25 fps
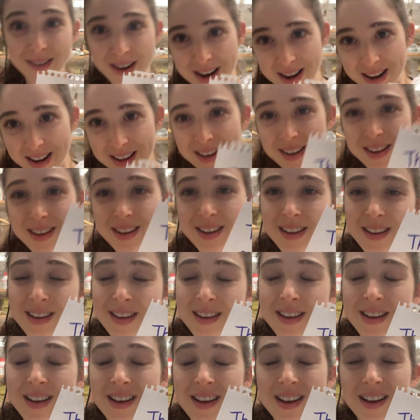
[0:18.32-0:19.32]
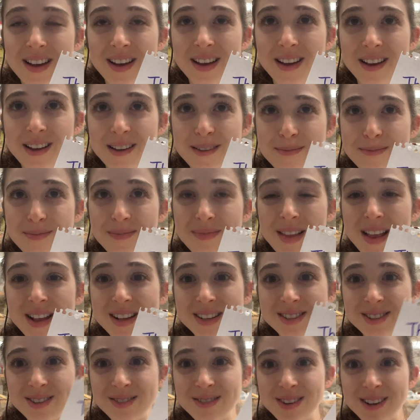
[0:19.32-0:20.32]
writing. Um,
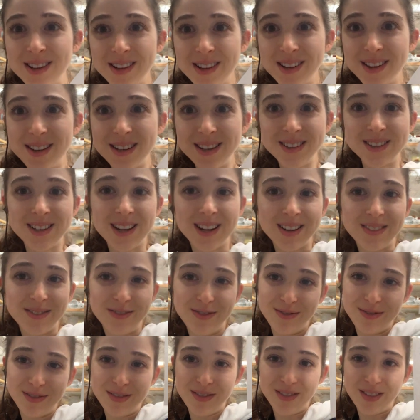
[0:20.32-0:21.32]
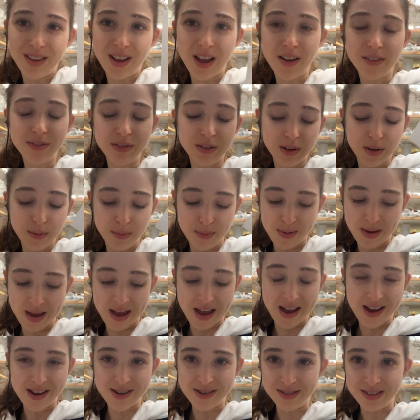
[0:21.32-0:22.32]
so one of the things I've loved
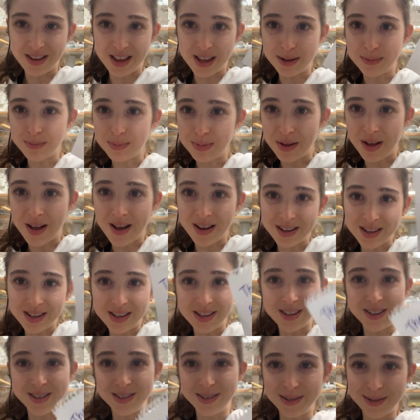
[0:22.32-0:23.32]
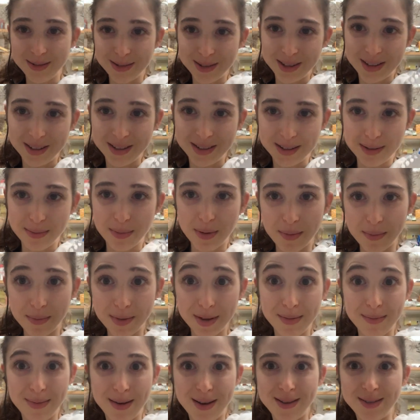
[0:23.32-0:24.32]
about like blogging and doing the
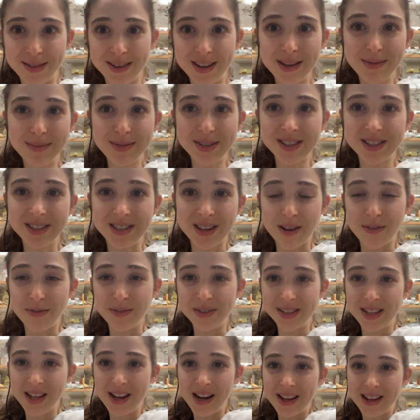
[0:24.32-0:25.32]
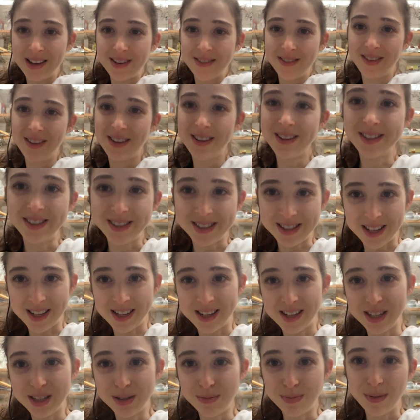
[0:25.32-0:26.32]
bumbling biochemist stuff is that I can really just
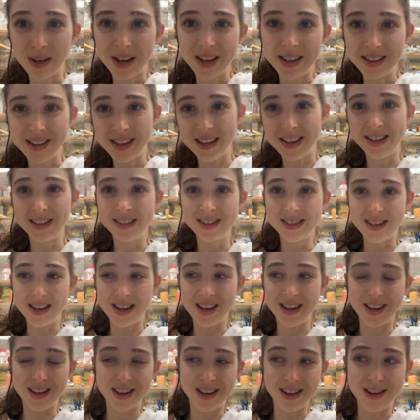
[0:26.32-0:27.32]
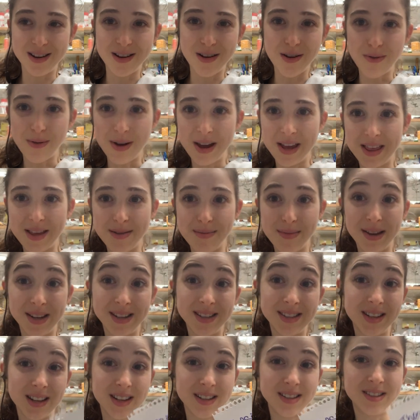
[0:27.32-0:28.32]
like explain things in a way that
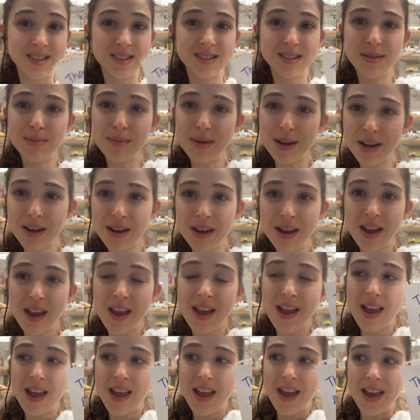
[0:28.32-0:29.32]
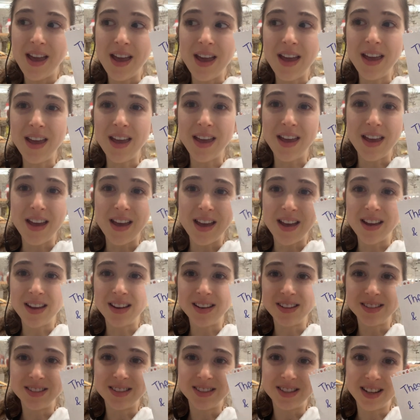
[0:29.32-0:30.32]
makes sense to me
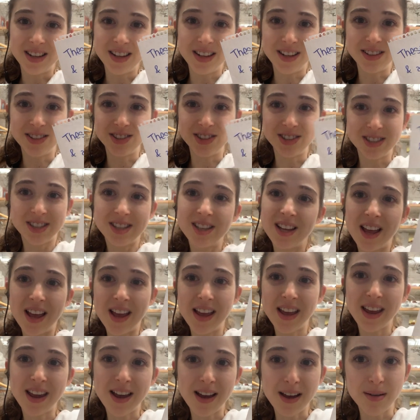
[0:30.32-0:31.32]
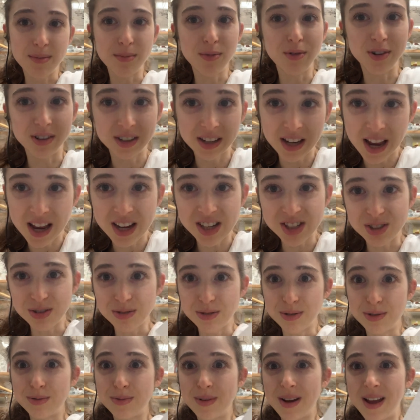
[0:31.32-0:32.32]
and in just like a more
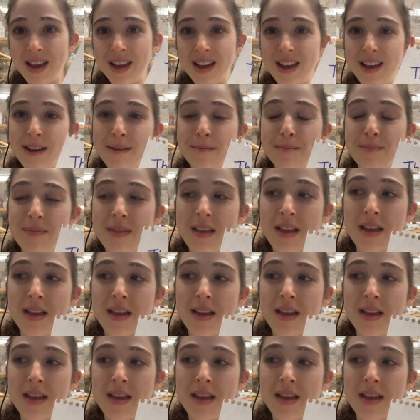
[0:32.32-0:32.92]
casual way